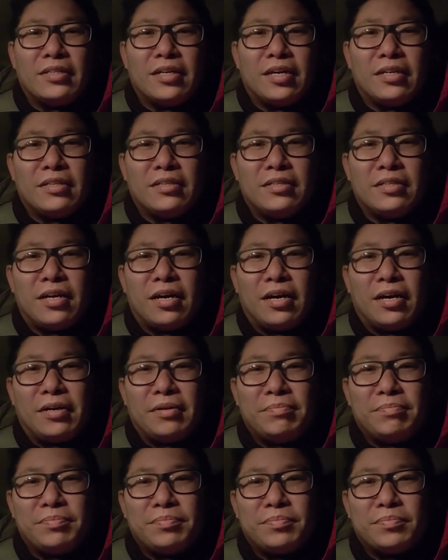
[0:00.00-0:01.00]
then
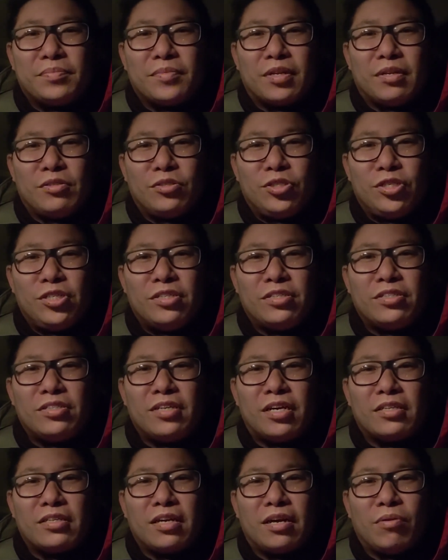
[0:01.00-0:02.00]
um, and Jesus
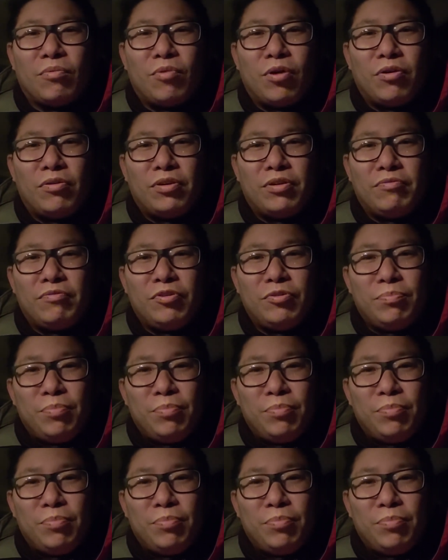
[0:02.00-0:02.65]
said that well, if you